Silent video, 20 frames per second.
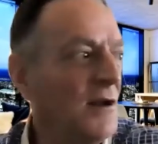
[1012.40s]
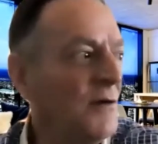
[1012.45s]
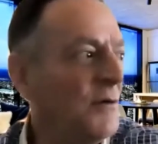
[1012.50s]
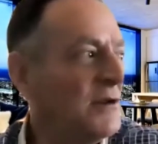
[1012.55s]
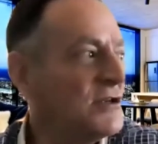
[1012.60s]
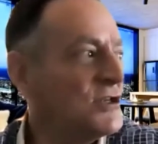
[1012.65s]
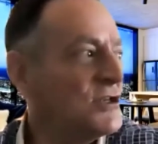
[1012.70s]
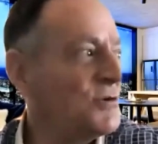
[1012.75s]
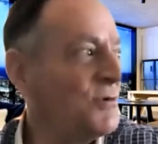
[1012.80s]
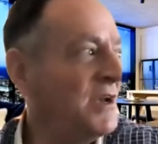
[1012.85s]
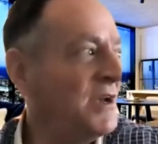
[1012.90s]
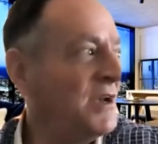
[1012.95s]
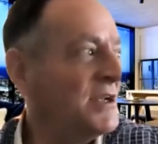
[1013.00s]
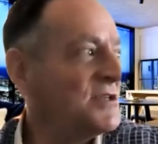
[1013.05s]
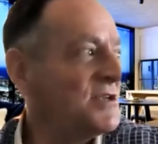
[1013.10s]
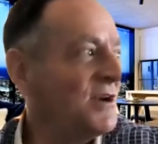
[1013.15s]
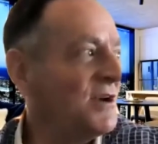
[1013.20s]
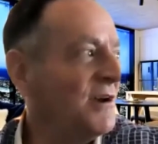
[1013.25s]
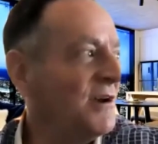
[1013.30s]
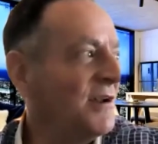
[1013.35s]
want to
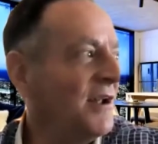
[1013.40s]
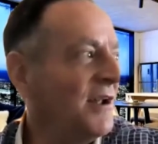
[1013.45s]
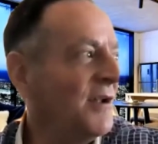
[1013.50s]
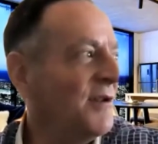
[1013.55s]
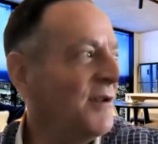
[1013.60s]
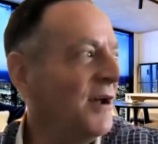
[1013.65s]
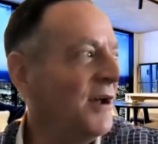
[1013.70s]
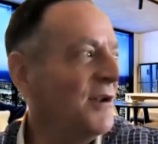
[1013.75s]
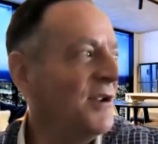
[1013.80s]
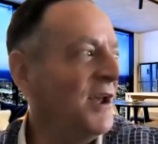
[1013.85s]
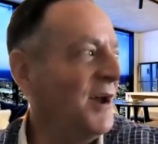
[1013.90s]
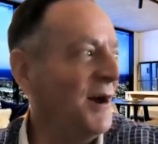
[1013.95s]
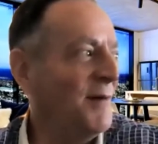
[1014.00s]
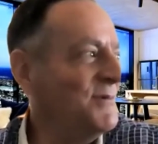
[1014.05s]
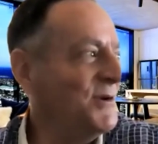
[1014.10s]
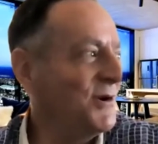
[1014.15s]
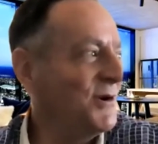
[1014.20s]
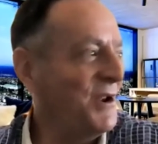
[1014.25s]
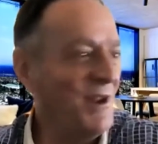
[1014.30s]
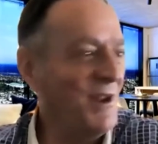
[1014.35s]
swear. I'm
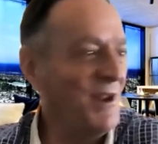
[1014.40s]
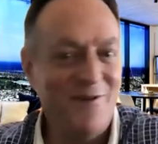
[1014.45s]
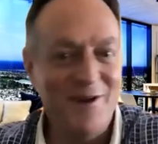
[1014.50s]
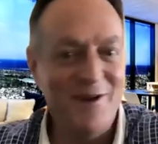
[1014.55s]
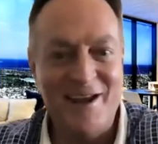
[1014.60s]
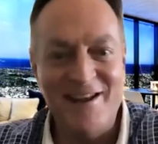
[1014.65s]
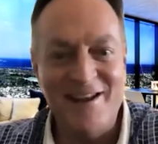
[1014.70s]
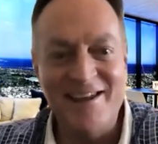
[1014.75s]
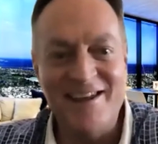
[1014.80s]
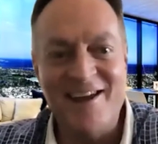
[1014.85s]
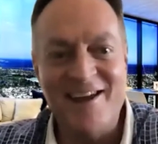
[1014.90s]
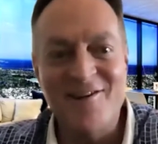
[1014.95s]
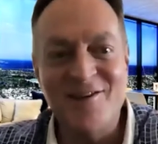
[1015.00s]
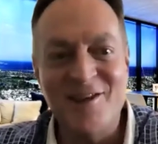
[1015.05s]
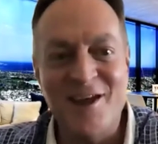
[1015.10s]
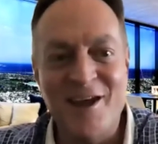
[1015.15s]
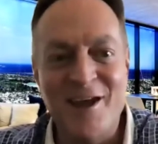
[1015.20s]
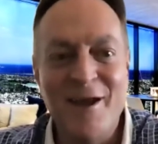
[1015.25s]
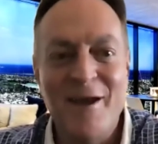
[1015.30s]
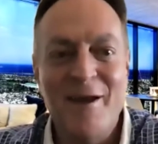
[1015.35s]
not even going to go
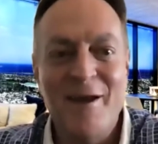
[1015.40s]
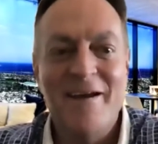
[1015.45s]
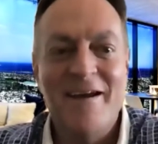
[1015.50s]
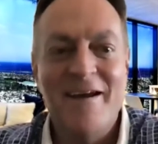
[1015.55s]
there.